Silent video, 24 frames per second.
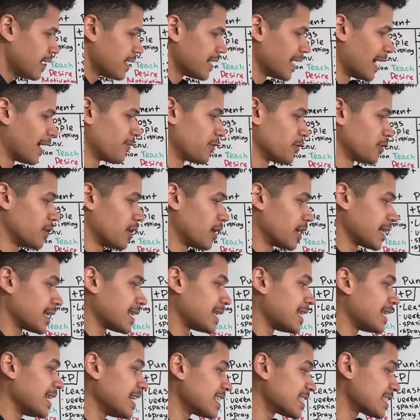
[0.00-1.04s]
Now, if your
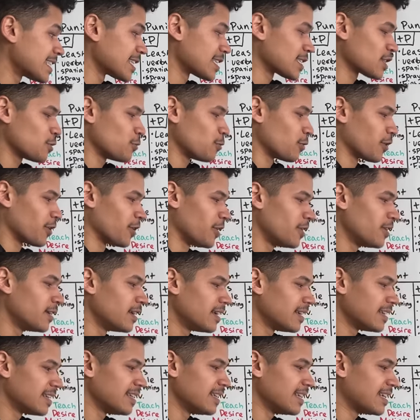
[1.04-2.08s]
dog gets the squirrel,
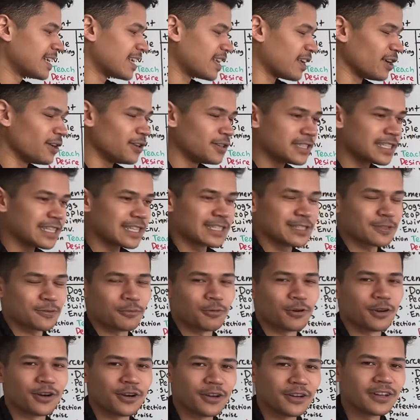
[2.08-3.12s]
he kills the
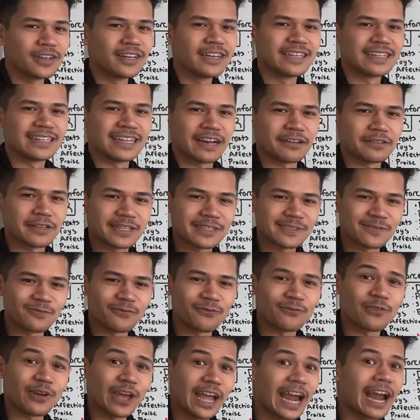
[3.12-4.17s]
squirrel, now that's
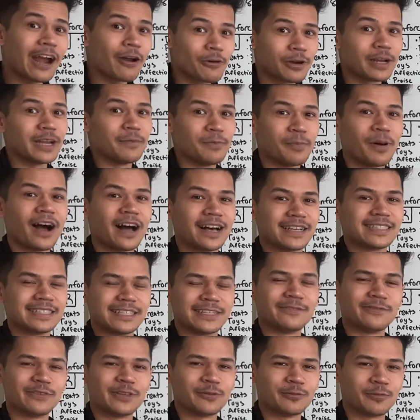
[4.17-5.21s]
very
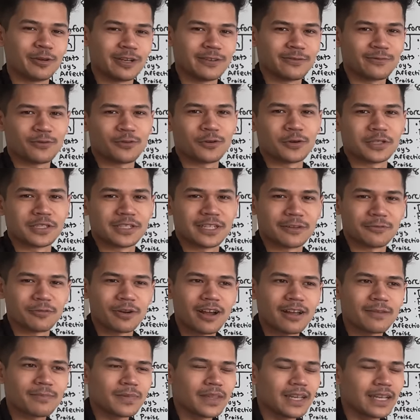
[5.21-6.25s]
positively reinforcing,
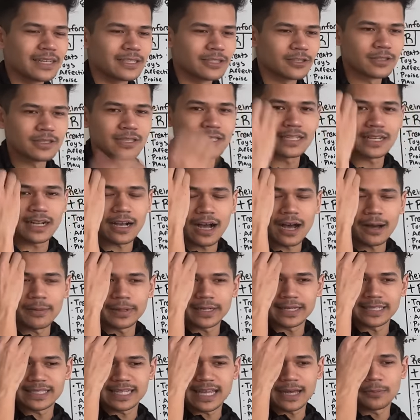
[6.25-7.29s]
right? So this is a common
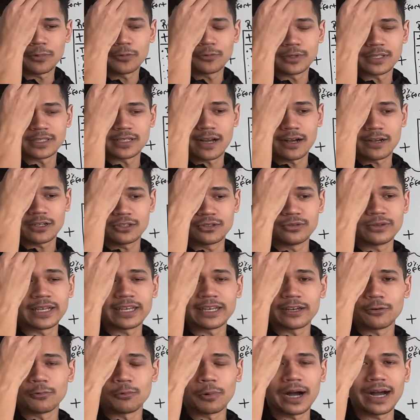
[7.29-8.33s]
example with dogs who
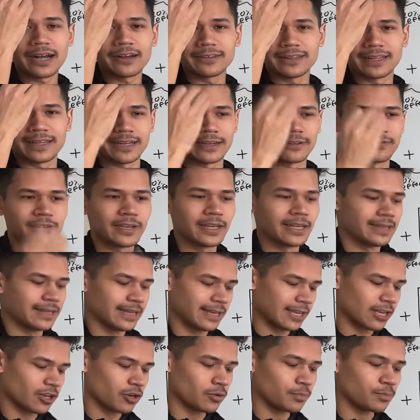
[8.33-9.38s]
kill wildlife. They
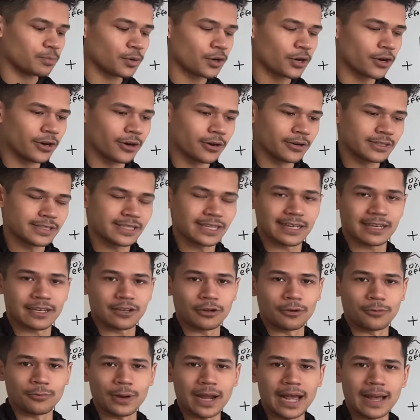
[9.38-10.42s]
kill birds, they
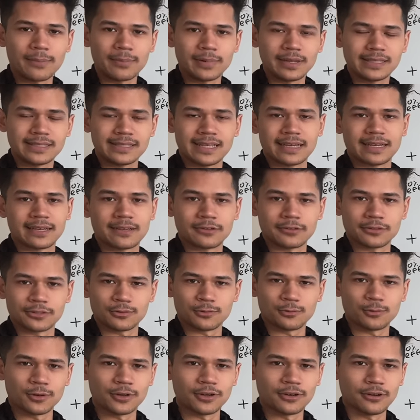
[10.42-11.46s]
kill rabbits, they kill
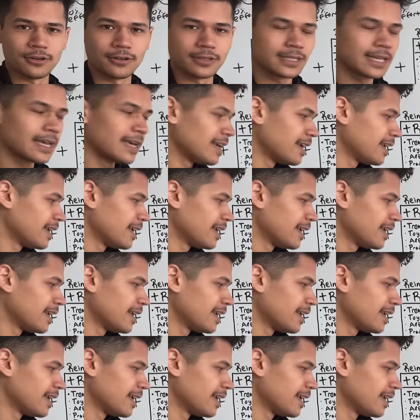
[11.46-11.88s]
squirrels.